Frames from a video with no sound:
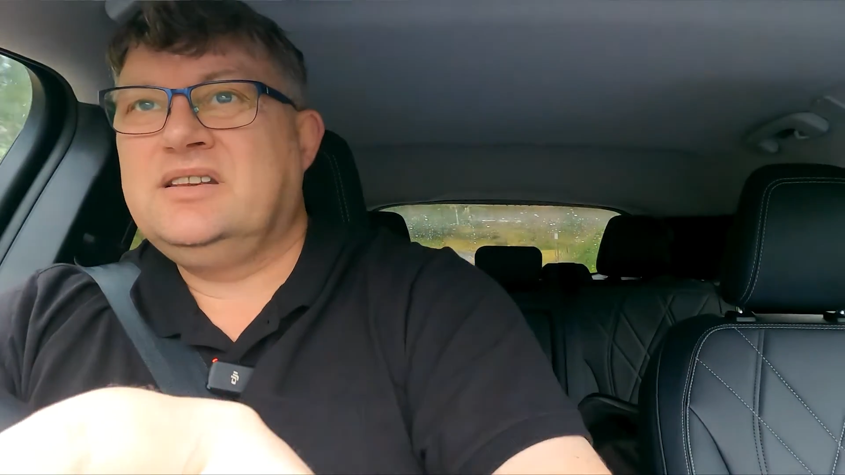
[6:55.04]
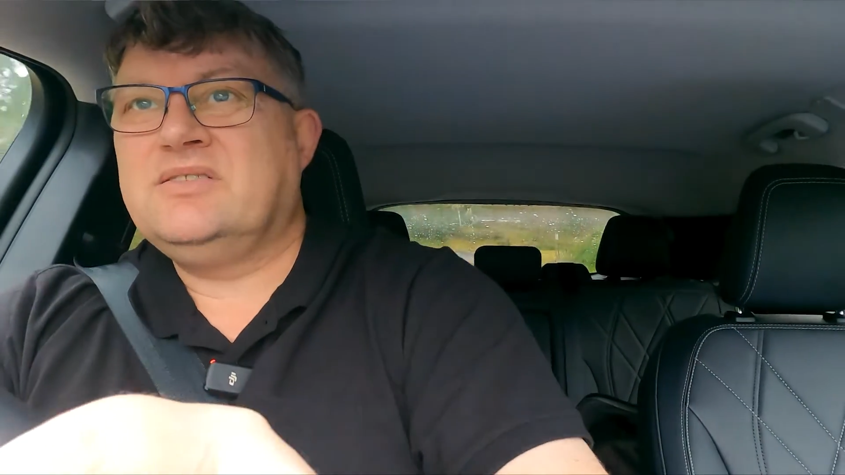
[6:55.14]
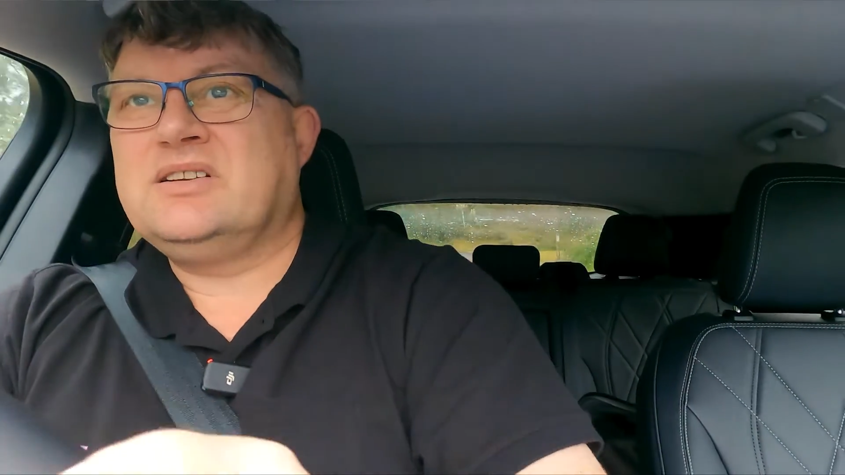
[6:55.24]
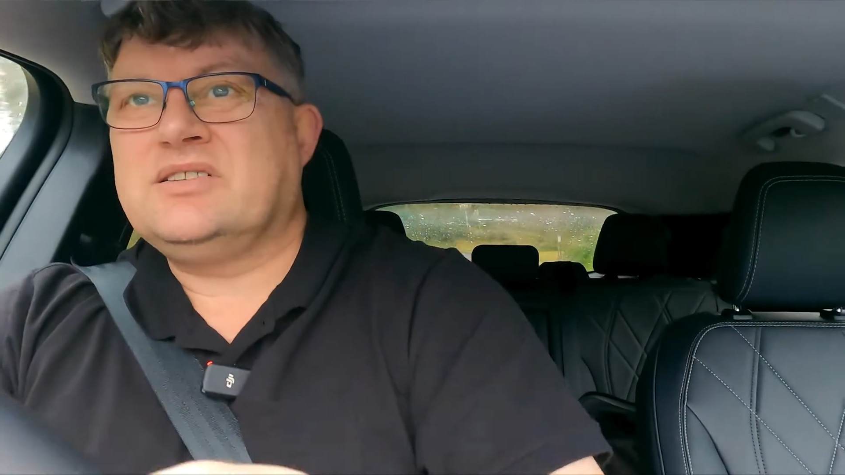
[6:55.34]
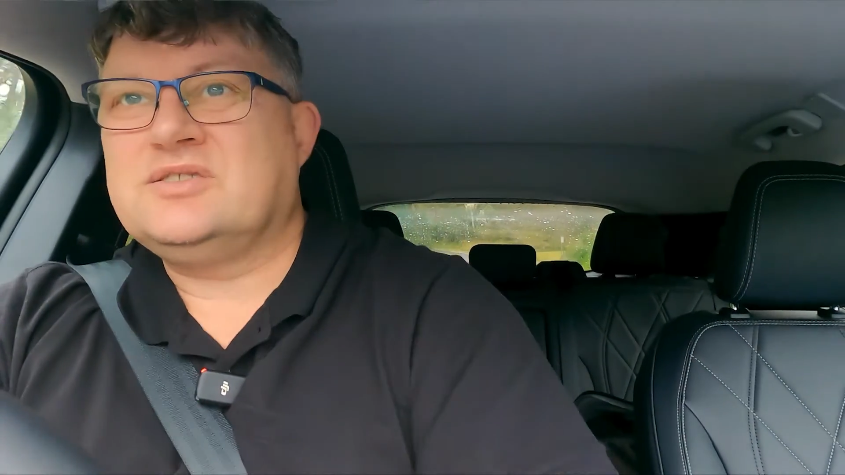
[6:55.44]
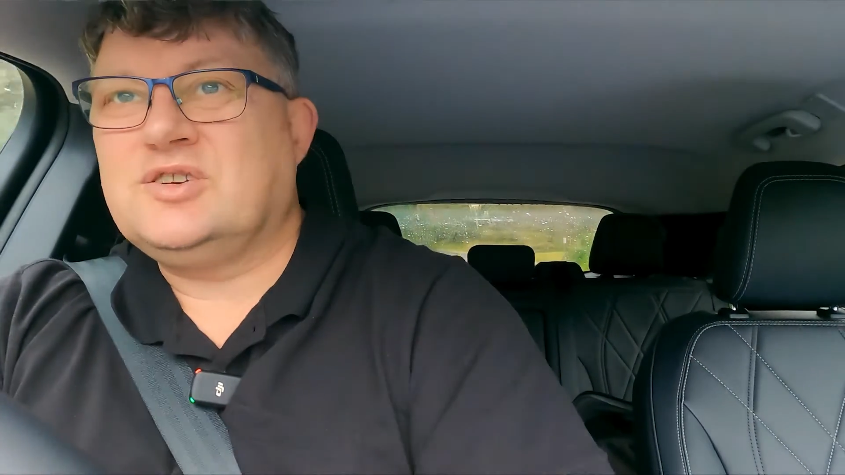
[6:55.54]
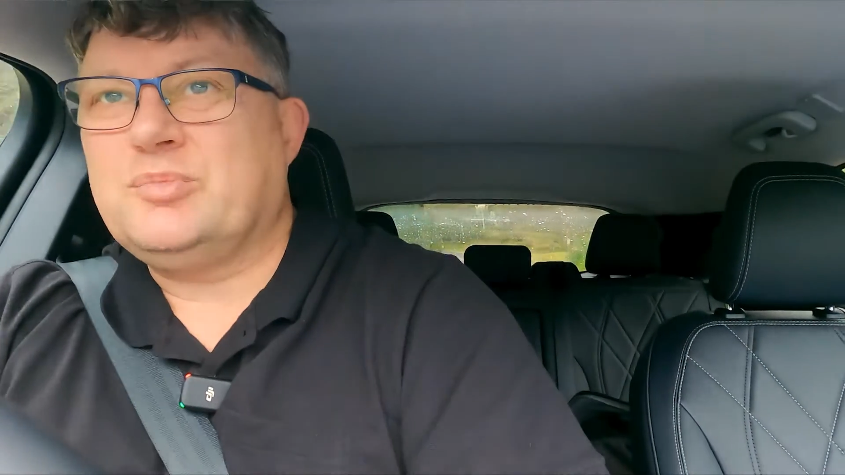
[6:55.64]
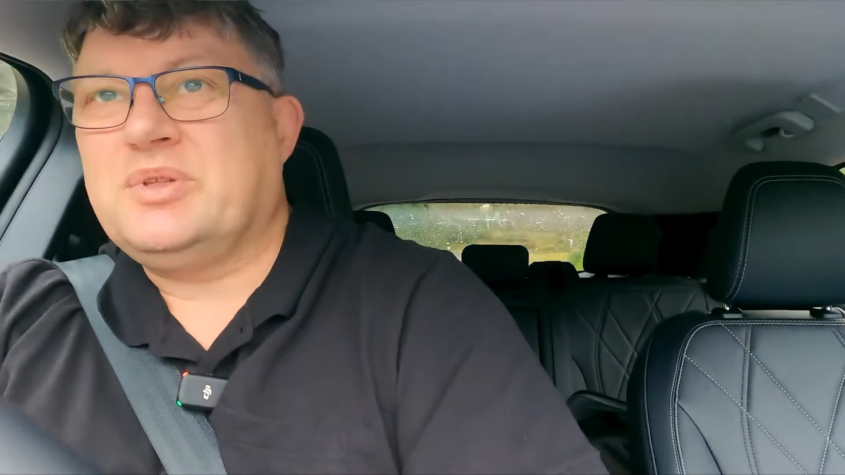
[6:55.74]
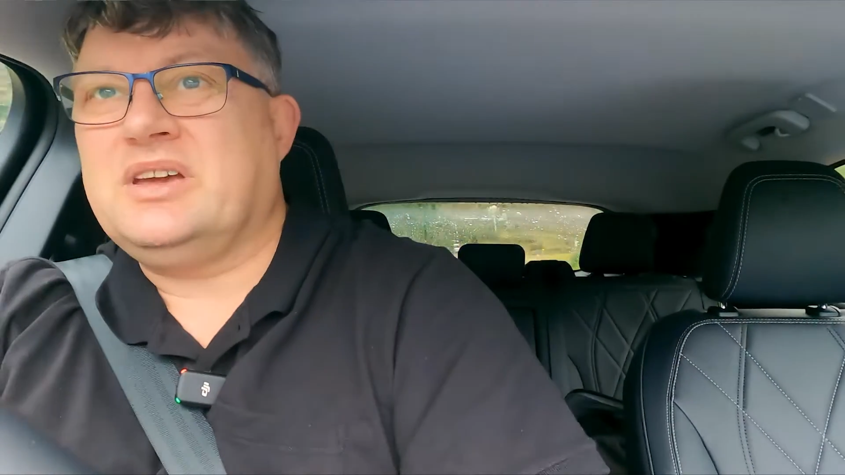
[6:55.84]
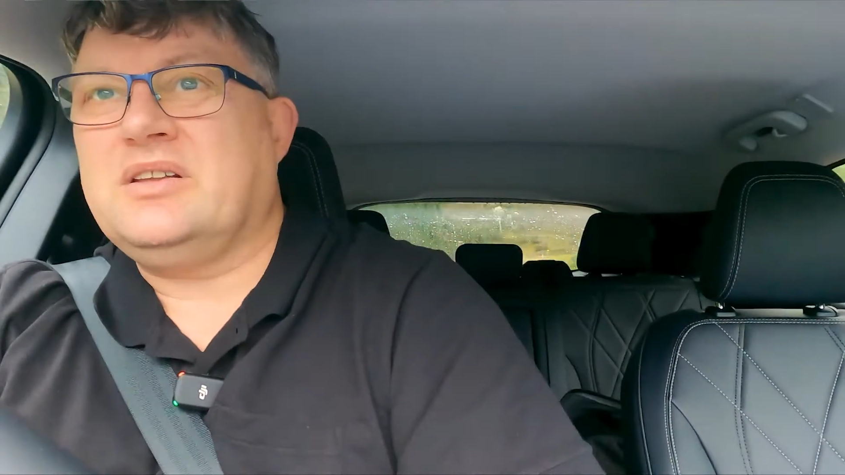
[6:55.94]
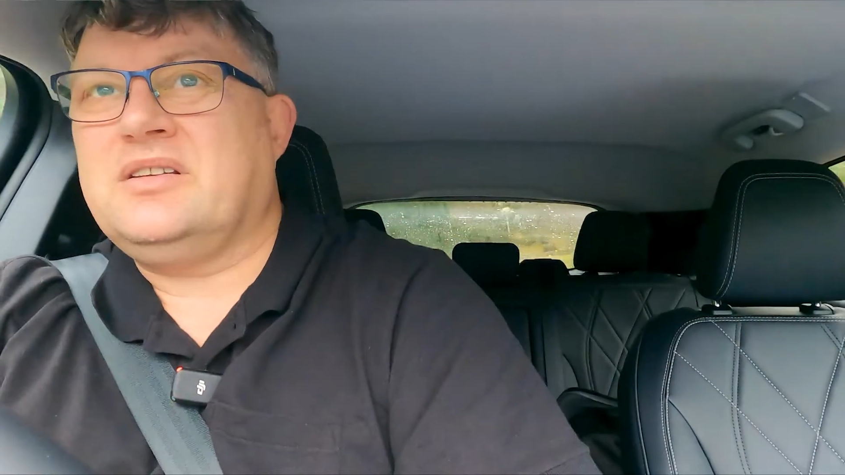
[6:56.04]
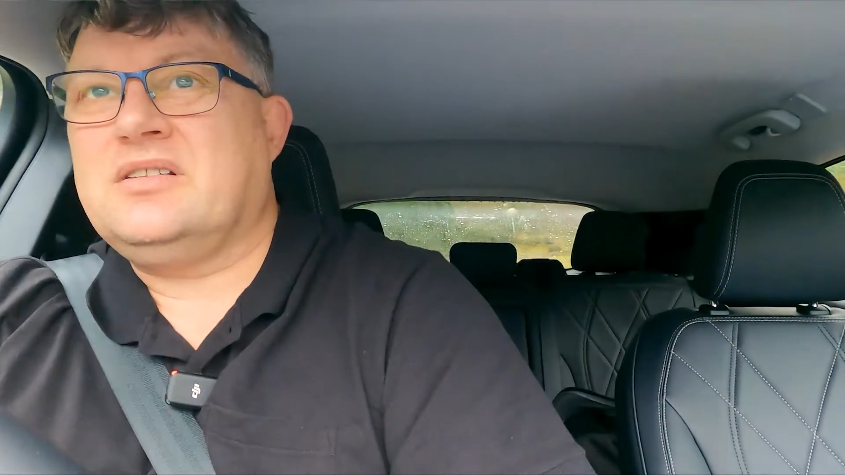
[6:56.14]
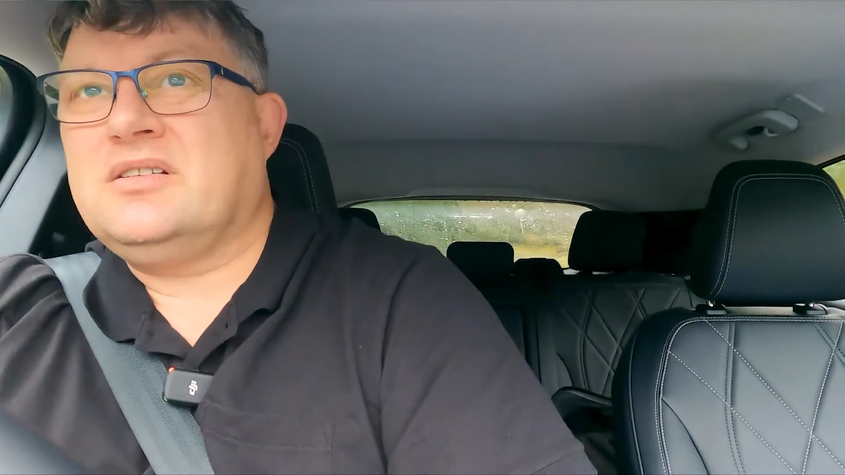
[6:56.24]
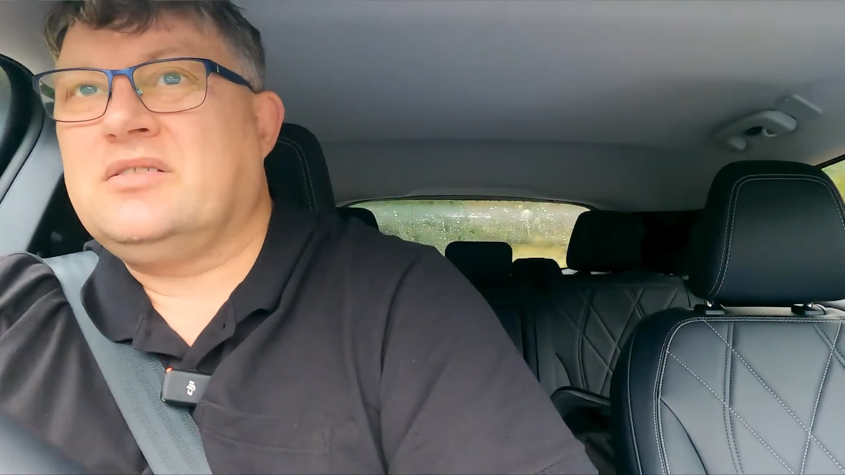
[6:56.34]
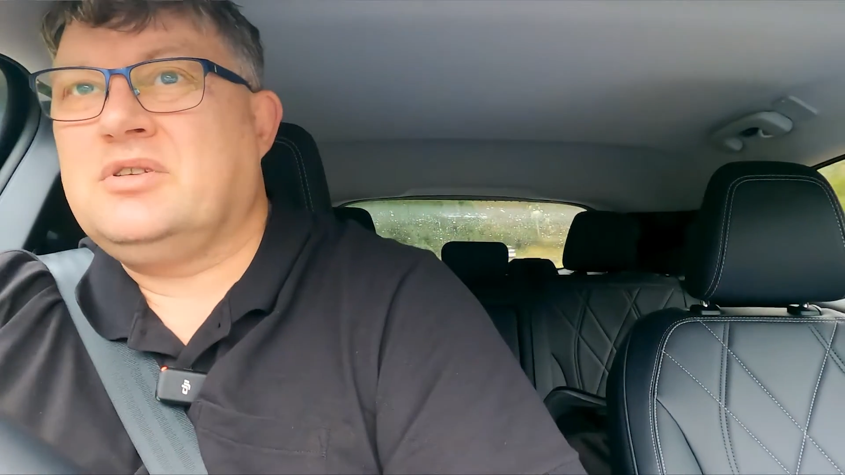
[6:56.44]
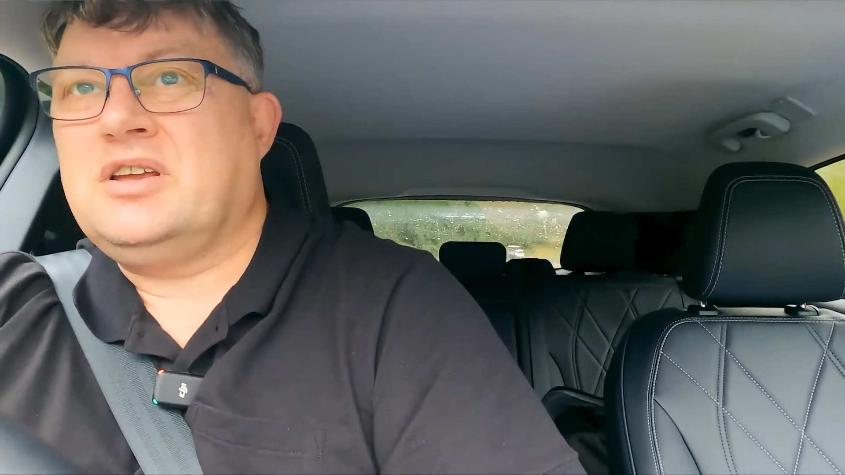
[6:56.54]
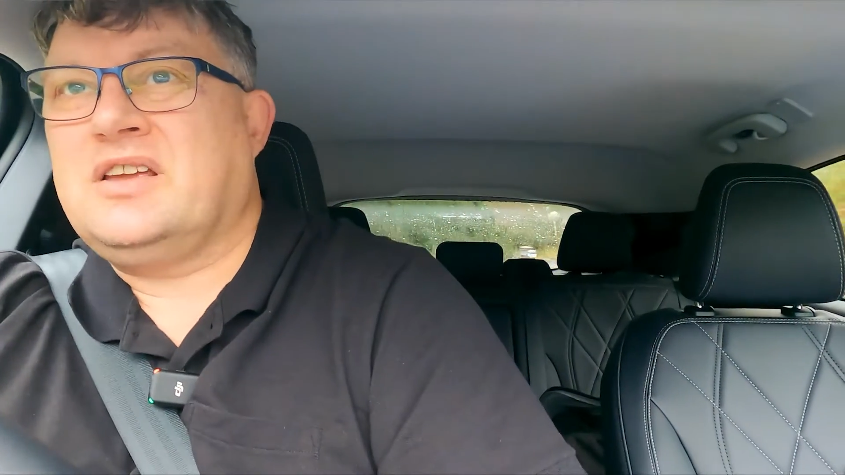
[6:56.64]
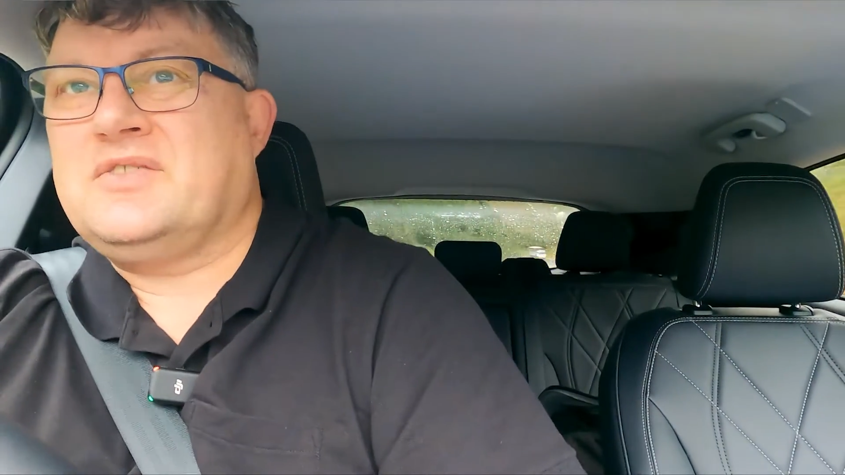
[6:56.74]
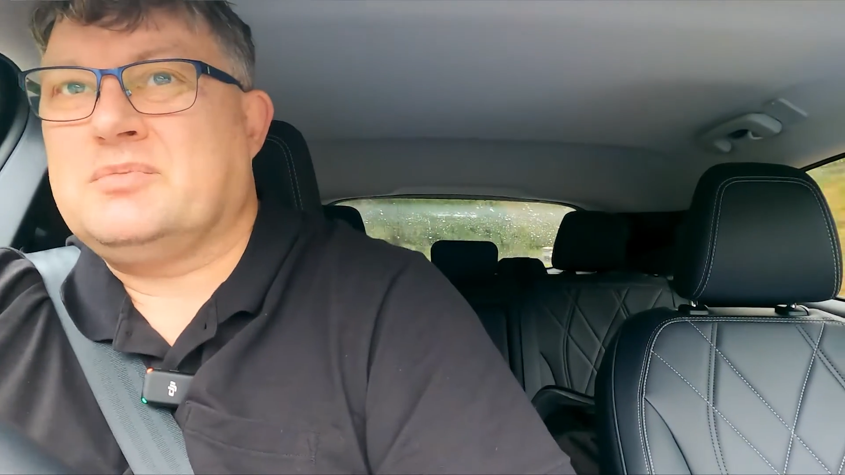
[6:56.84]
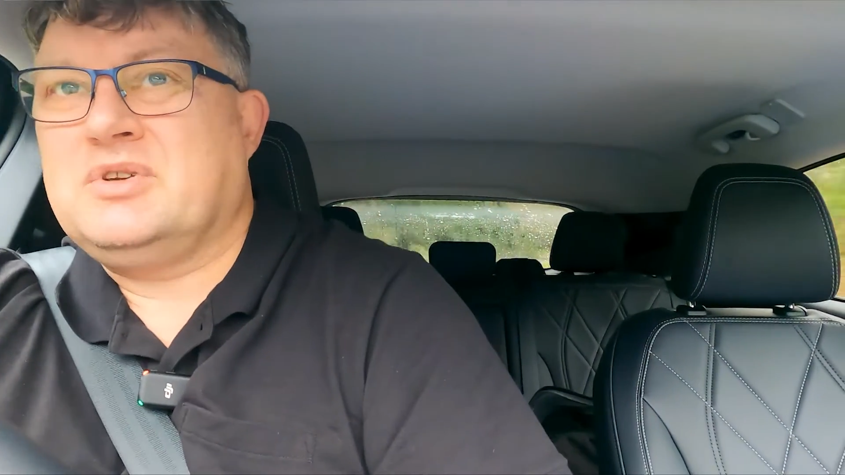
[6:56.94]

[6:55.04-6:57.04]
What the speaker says: I'm going to stop that. You'd